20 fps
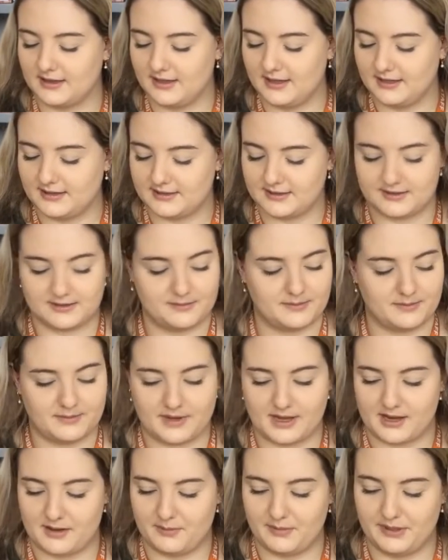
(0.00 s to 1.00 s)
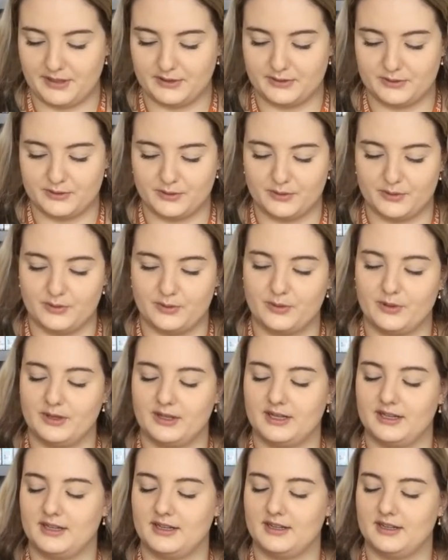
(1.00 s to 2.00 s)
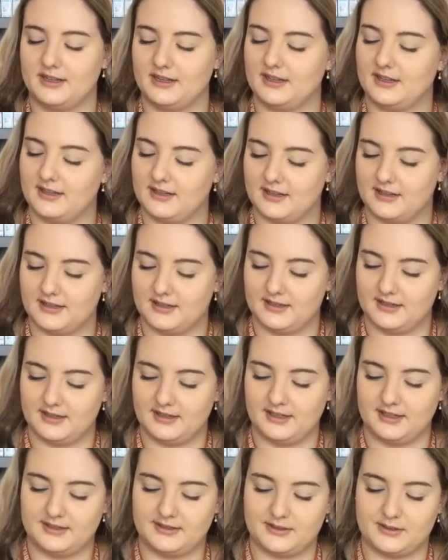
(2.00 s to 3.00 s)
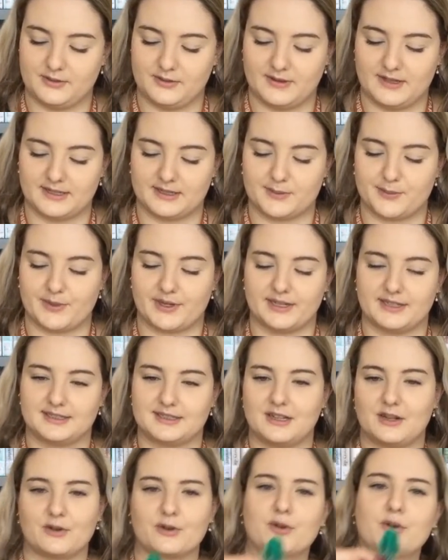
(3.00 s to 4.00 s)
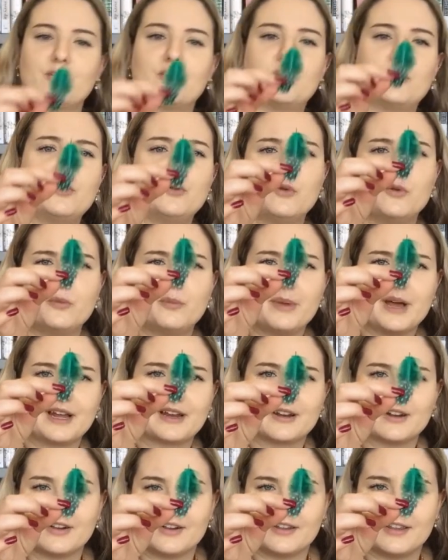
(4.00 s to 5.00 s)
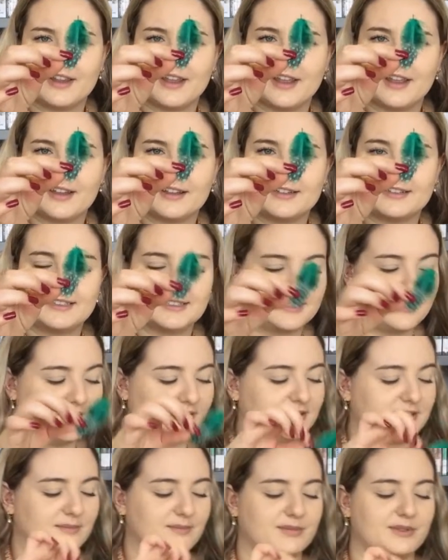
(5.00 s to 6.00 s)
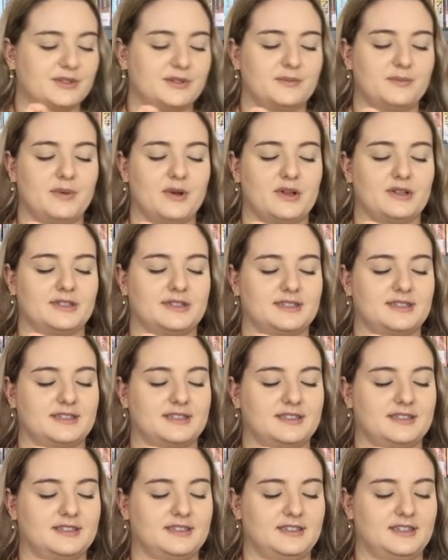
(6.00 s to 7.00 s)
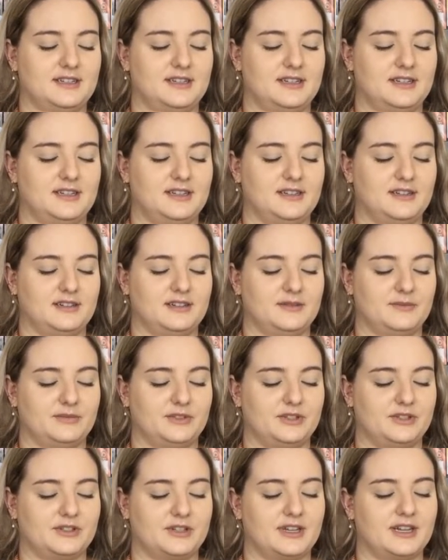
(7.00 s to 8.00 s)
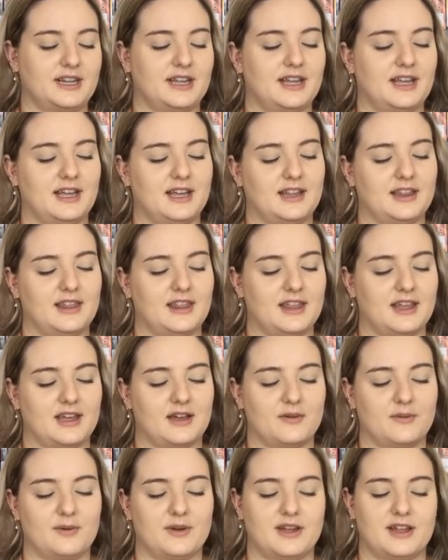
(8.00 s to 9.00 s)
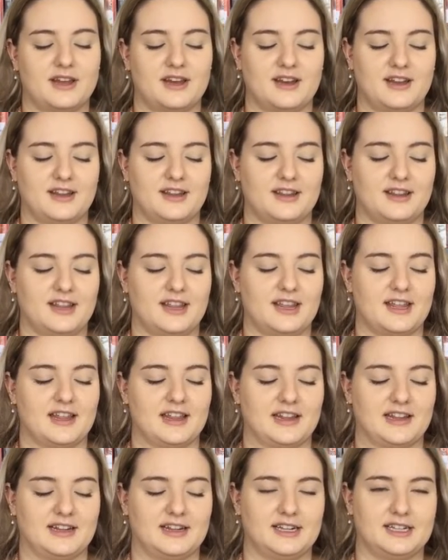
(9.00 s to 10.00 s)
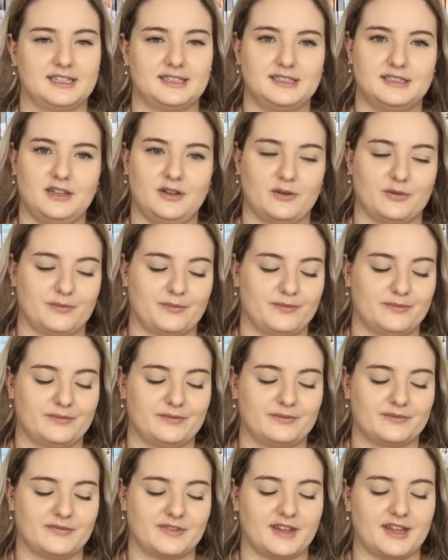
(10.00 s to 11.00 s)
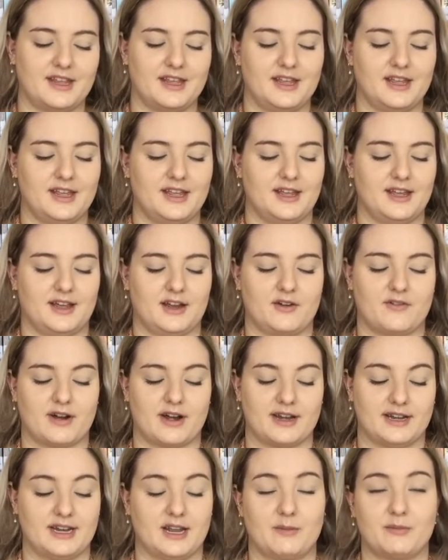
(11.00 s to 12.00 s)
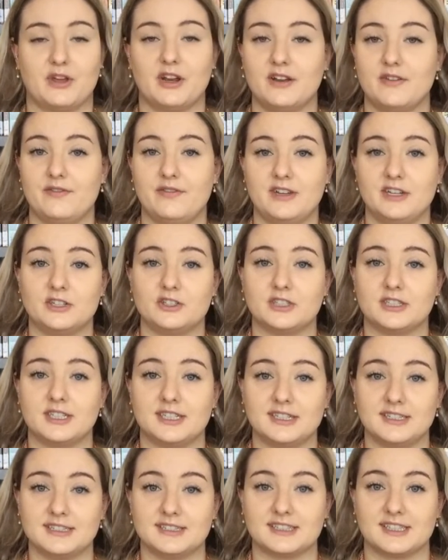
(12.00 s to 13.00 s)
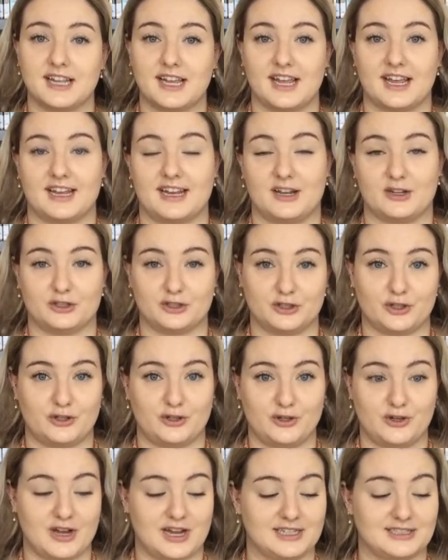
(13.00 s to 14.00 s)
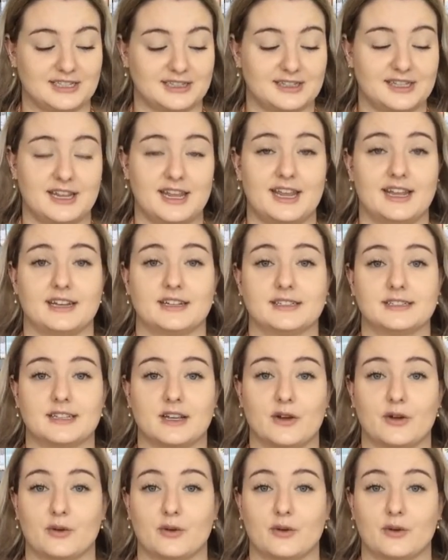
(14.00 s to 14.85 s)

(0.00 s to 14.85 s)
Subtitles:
Let's maybe let's do this one. It's got a cool pattern on there. It's got some spots. I'm just going to add that one there, like so. now I'm going to finish this and I'll show you guys at the end. So,